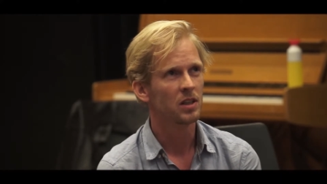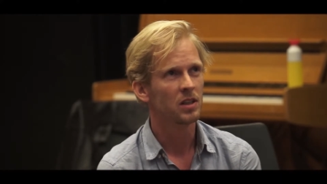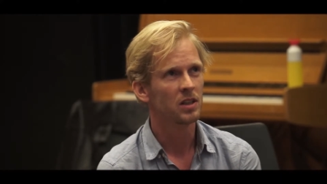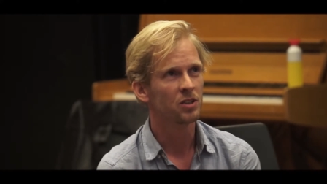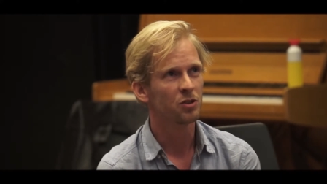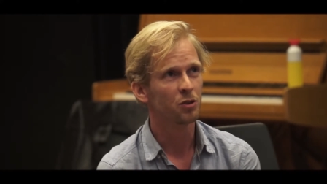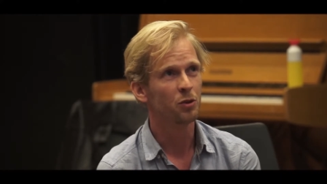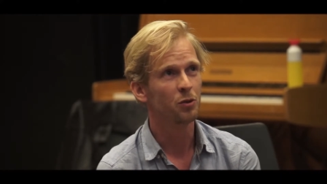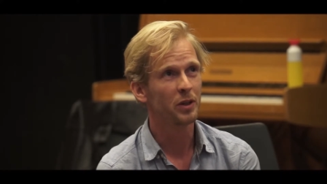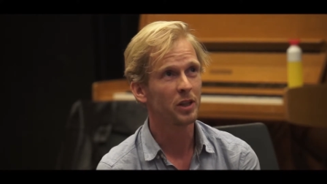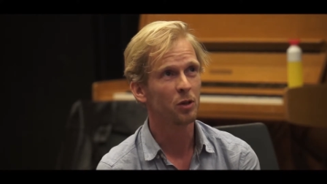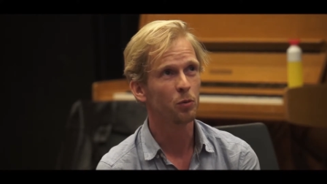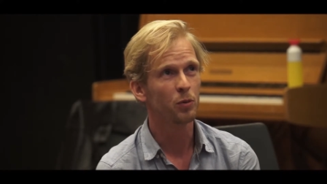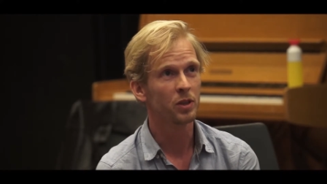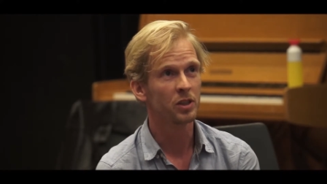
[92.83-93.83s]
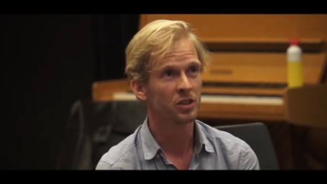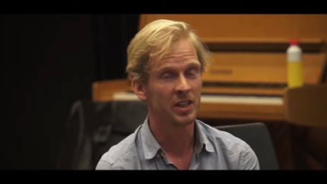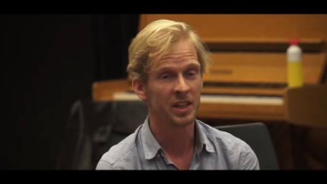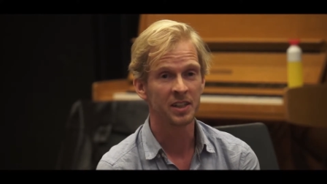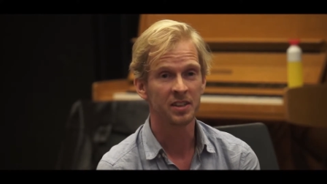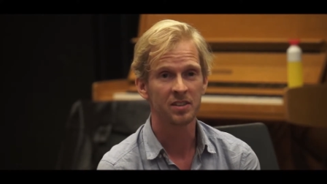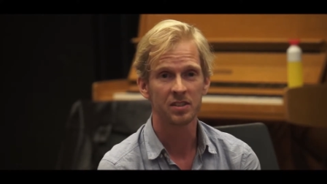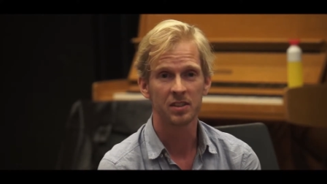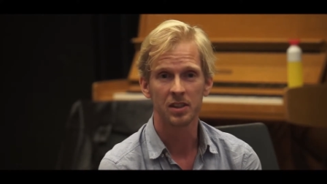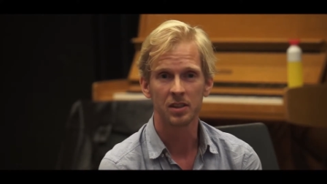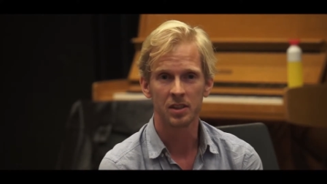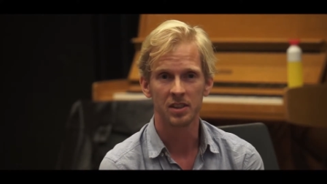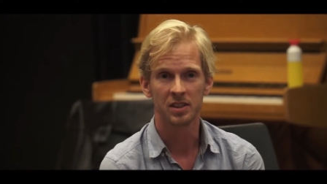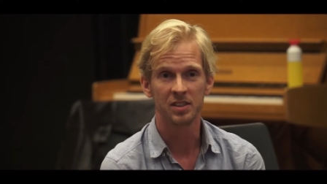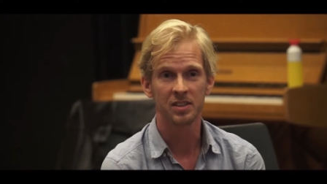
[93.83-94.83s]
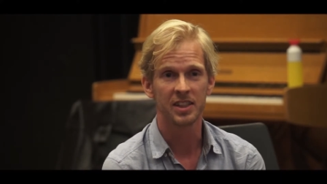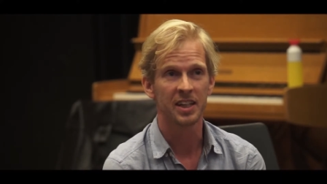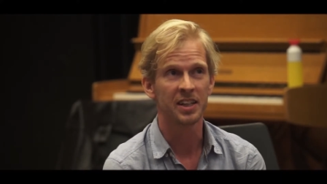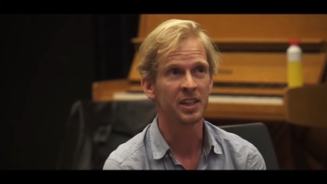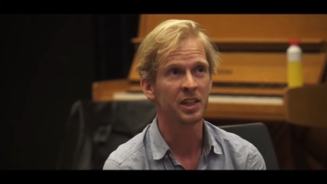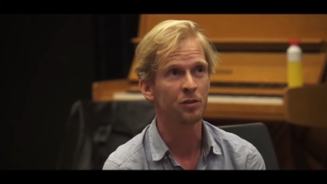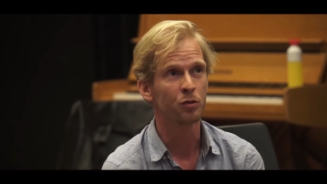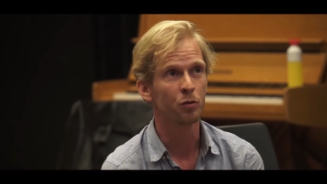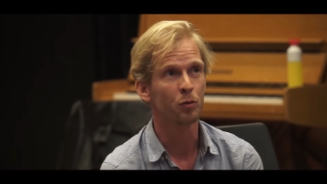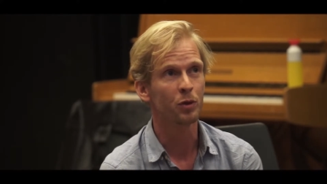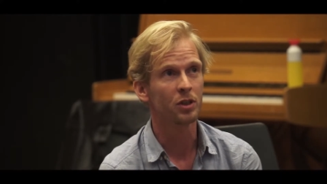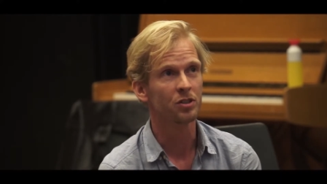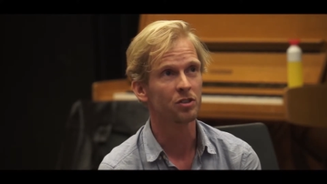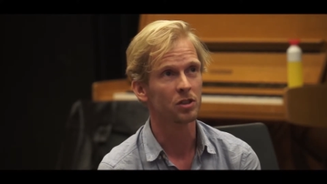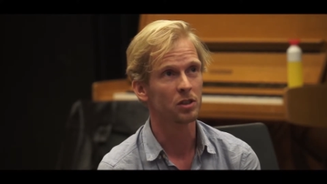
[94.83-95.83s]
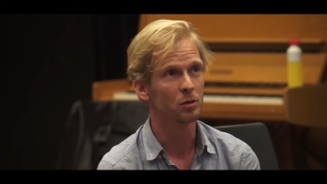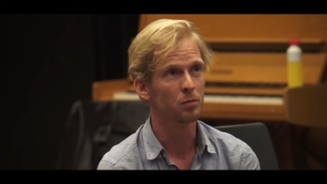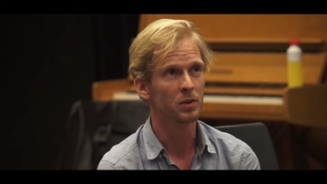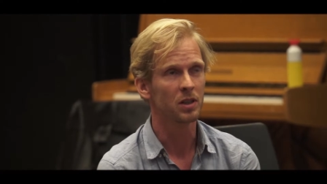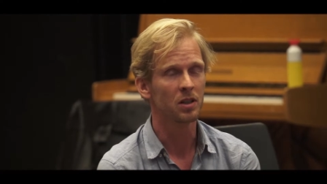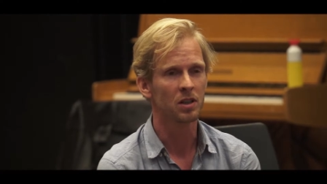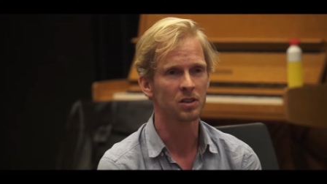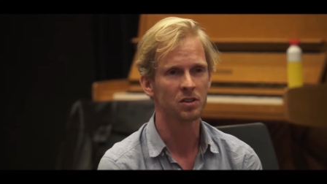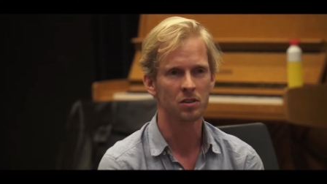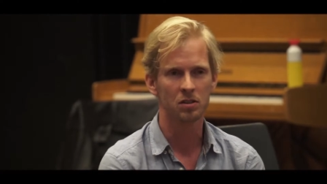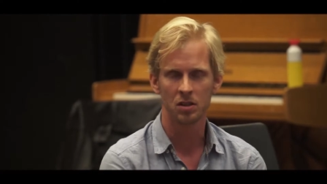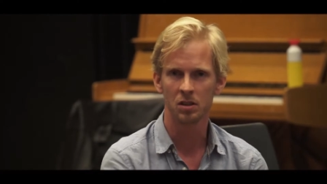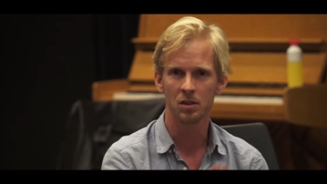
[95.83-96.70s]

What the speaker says: it's really worse, and it's getting even worse because